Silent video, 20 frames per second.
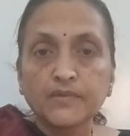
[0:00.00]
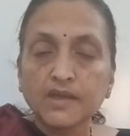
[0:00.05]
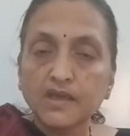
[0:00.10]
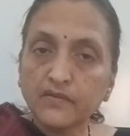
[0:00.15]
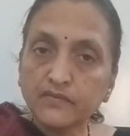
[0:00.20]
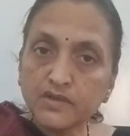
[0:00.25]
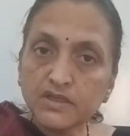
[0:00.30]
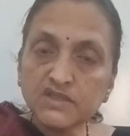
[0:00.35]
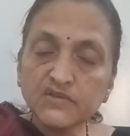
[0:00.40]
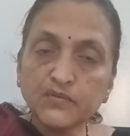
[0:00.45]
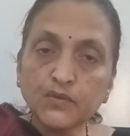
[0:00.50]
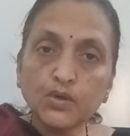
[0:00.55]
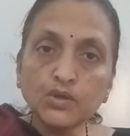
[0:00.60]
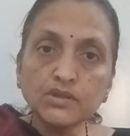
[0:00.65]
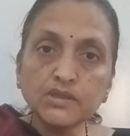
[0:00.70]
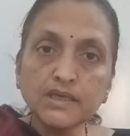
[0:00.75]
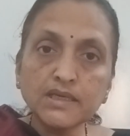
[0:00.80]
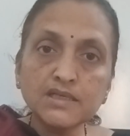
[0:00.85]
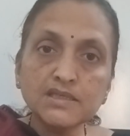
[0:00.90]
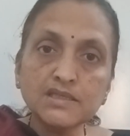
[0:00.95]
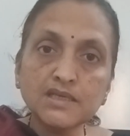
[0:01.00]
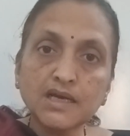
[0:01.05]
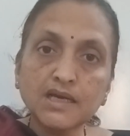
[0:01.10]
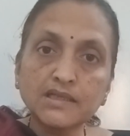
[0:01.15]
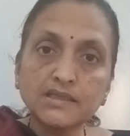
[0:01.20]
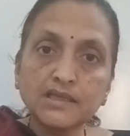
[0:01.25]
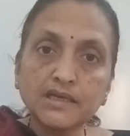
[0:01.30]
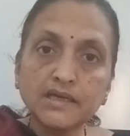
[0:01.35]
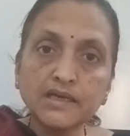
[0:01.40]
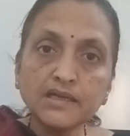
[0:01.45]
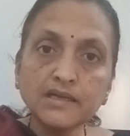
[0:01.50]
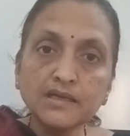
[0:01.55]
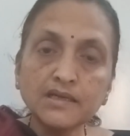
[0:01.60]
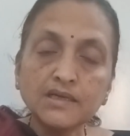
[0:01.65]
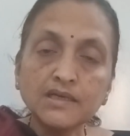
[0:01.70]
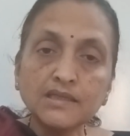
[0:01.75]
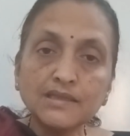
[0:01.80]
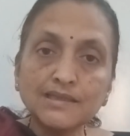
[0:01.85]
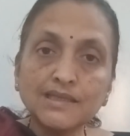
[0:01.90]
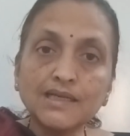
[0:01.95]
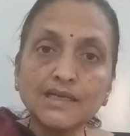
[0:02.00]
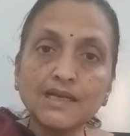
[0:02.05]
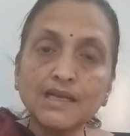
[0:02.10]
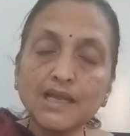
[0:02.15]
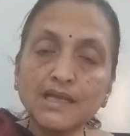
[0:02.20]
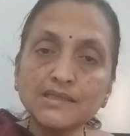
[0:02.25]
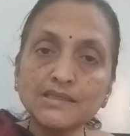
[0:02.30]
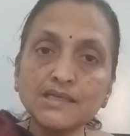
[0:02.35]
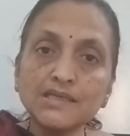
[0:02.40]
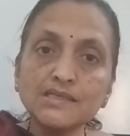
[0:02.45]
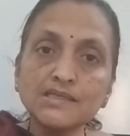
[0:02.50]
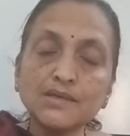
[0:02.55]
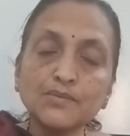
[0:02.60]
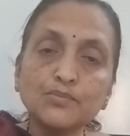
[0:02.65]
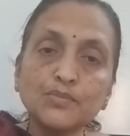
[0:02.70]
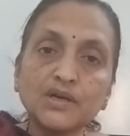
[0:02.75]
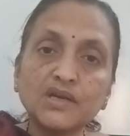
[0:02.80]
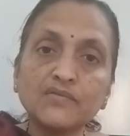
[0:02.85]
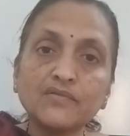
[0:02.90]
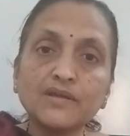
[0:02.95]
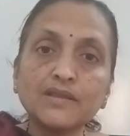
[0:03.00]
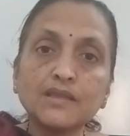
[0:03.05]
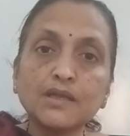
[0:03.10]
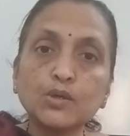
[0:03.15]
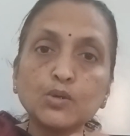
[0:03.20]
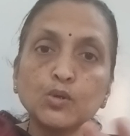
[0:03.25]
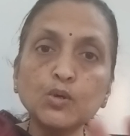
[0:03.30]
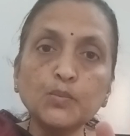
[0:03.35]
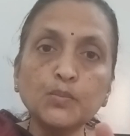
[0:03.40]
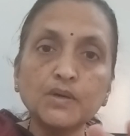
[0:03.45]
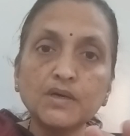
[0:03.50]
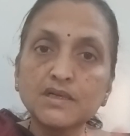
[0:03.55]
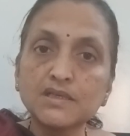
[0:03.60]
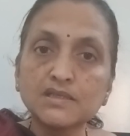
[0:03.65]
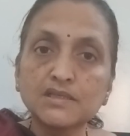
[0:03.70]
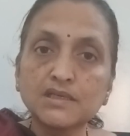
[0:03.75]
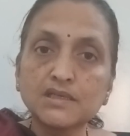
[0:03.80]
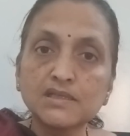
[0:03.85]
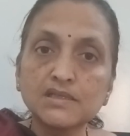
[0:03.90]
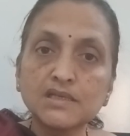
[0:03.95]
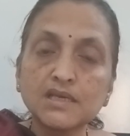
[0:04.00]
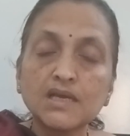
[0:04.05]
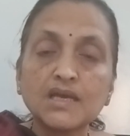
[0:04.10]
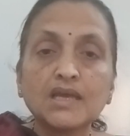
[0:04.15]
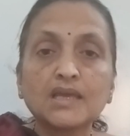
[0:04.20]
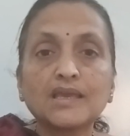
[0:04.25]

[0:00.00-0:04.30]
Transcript: If these four things are there, the relationship between the two persons